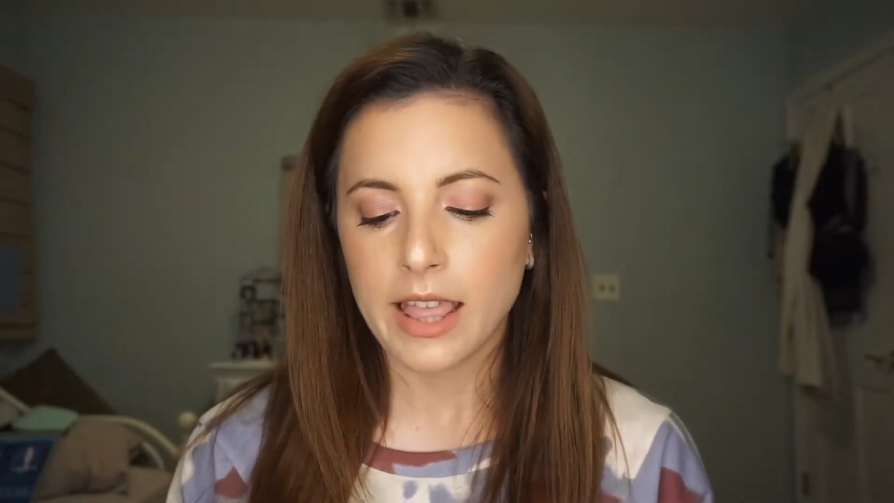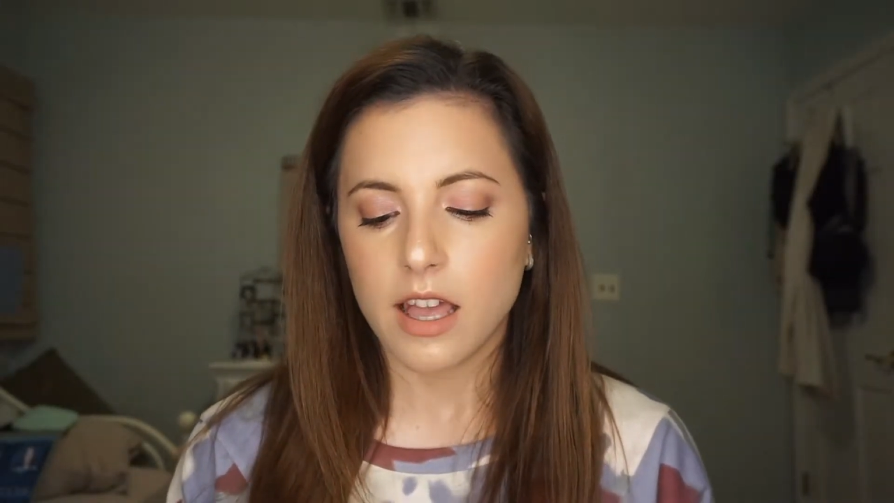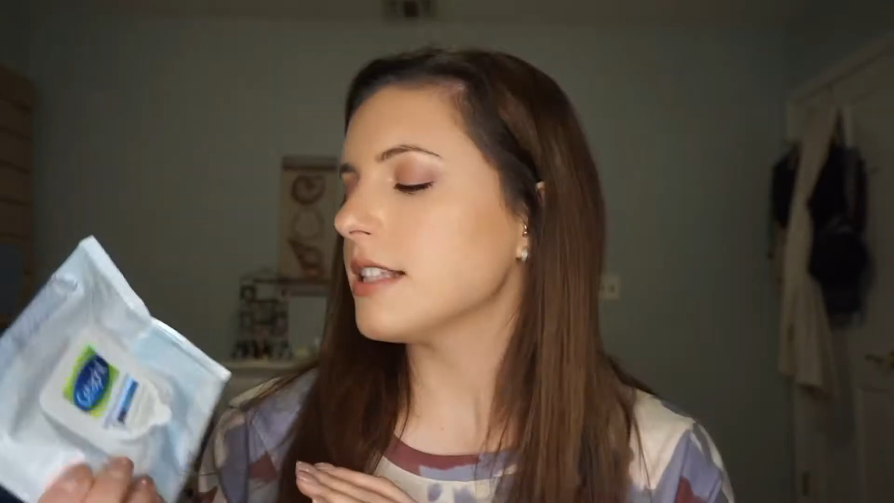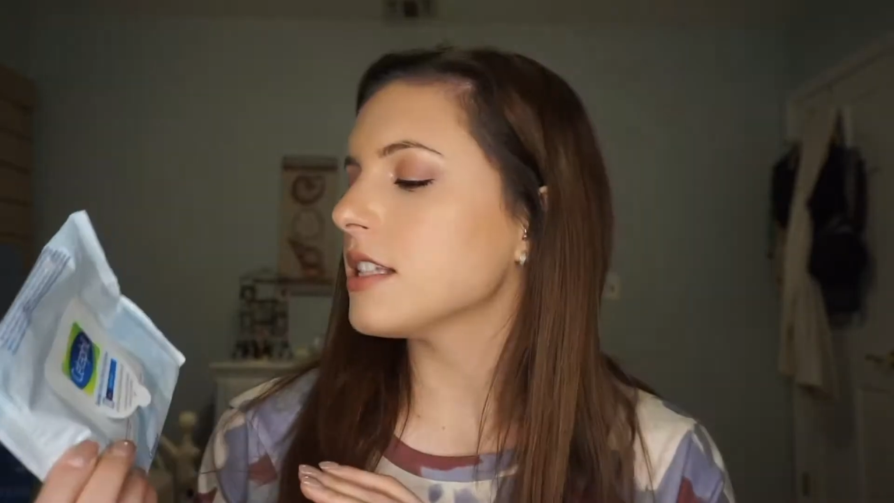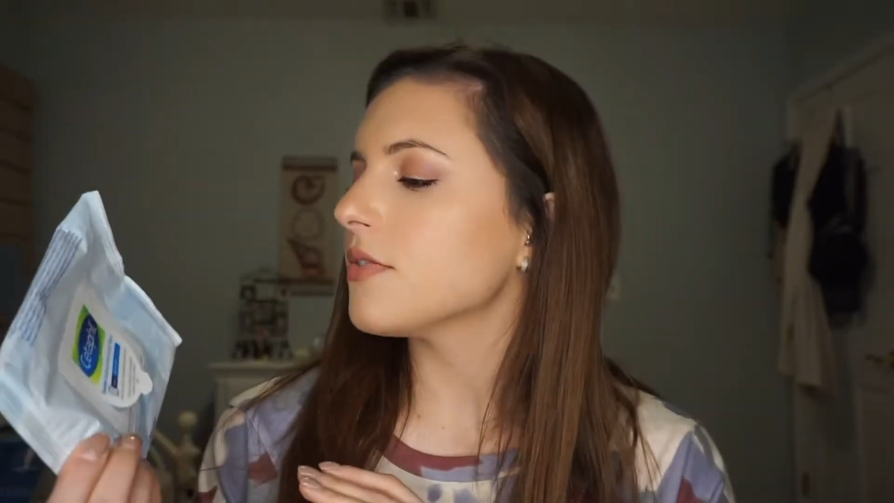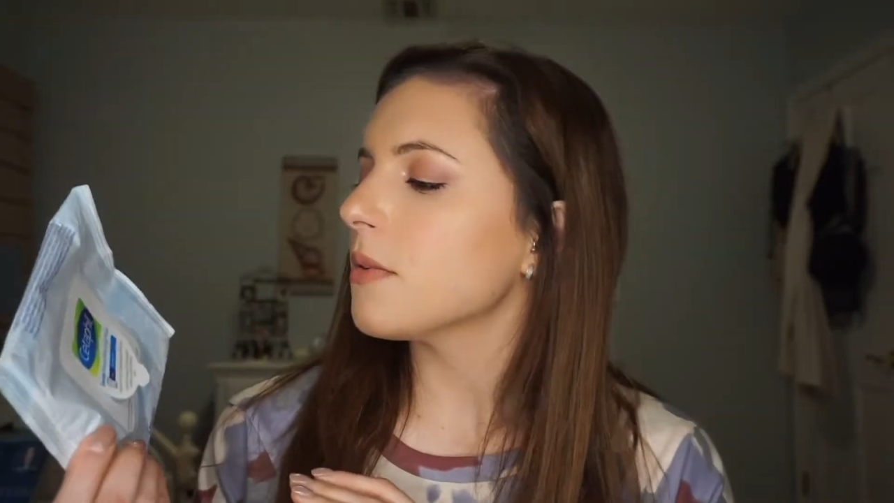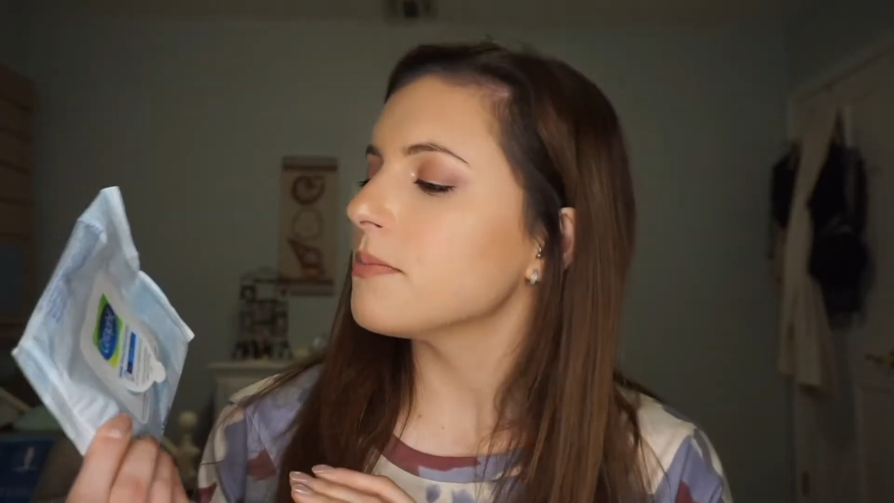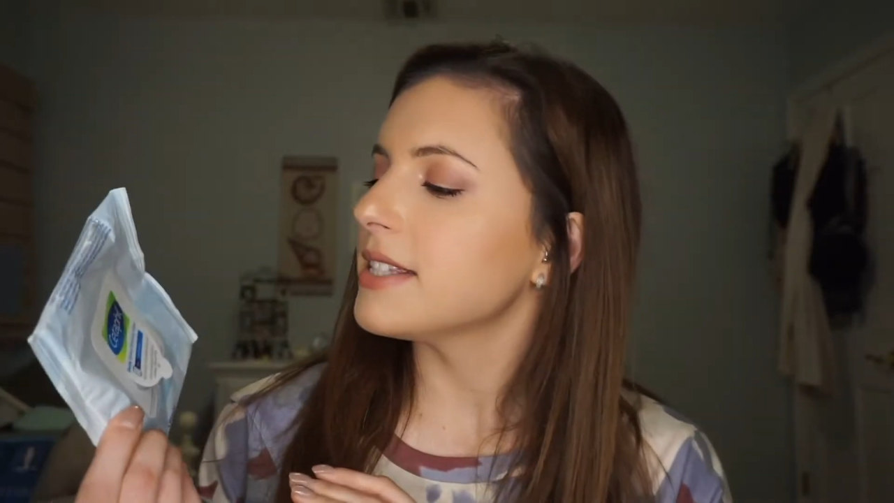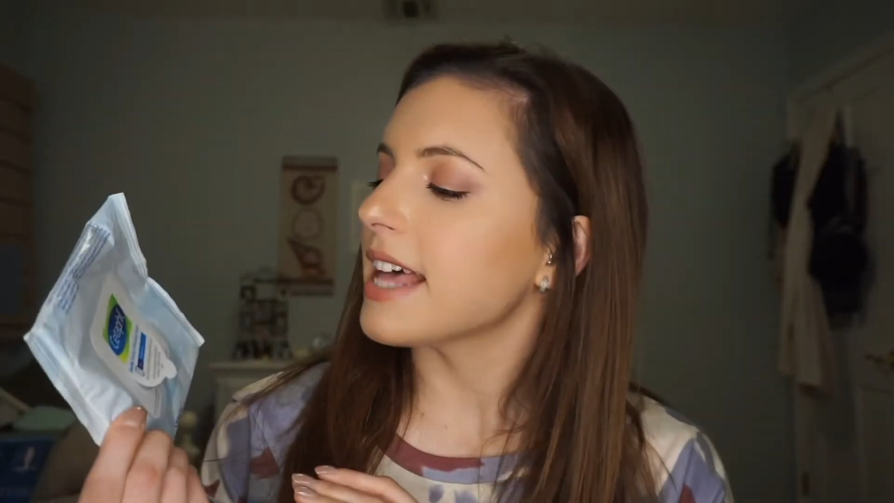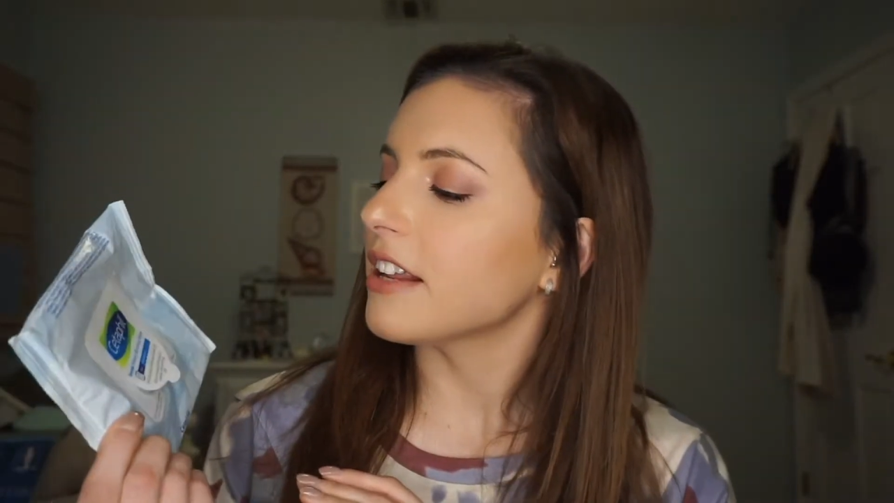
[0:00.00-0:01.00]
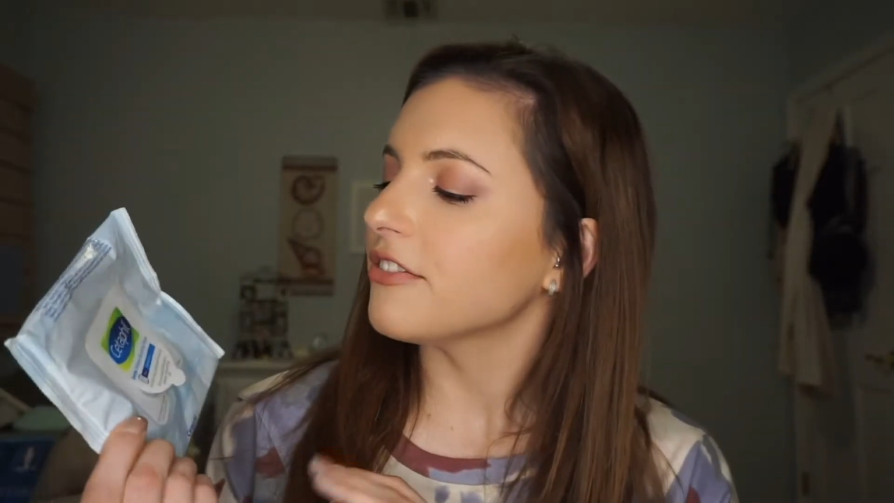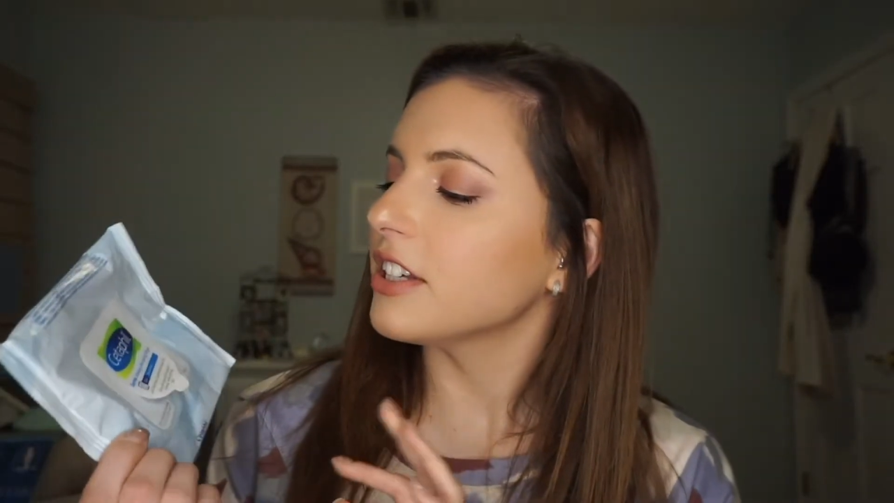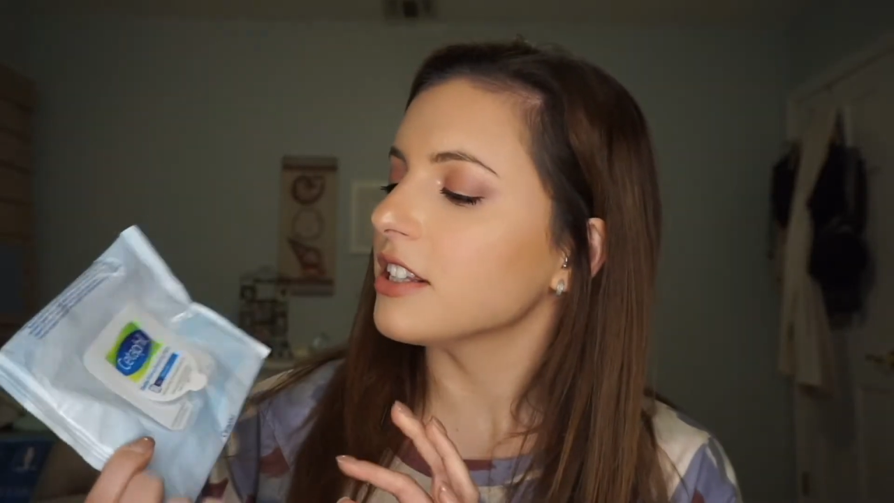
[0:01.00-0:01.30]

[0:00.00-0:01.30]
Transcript: This is from Cetaphil.